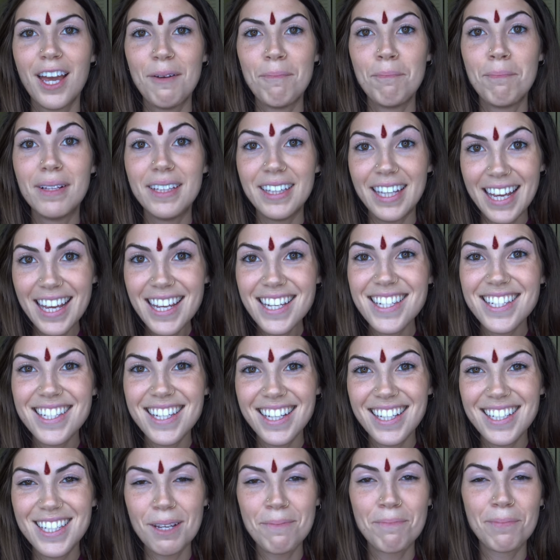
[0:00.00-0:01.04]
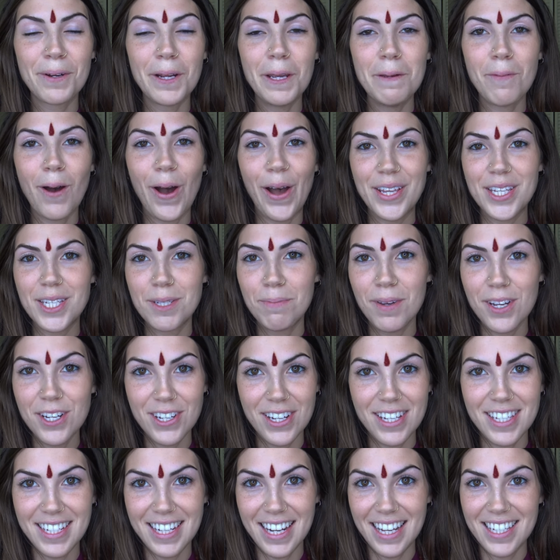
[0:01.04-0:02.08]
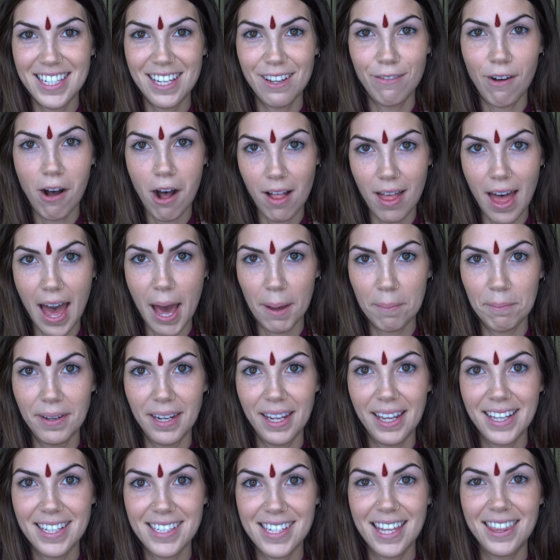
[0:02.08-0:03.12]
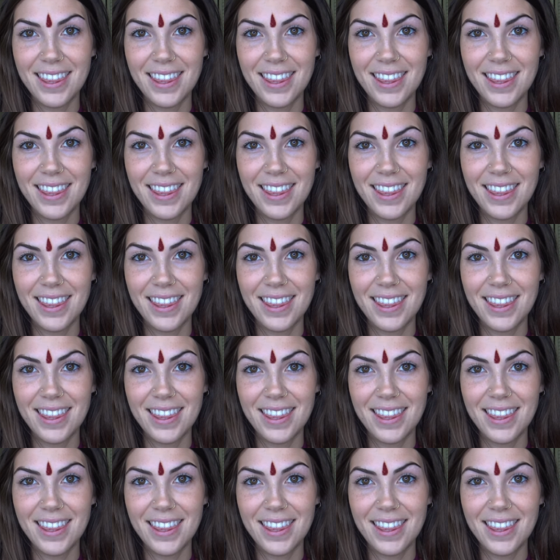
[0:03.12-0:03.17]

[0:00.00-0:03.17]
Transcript: bliss, supreme auspiciousness of all happenings.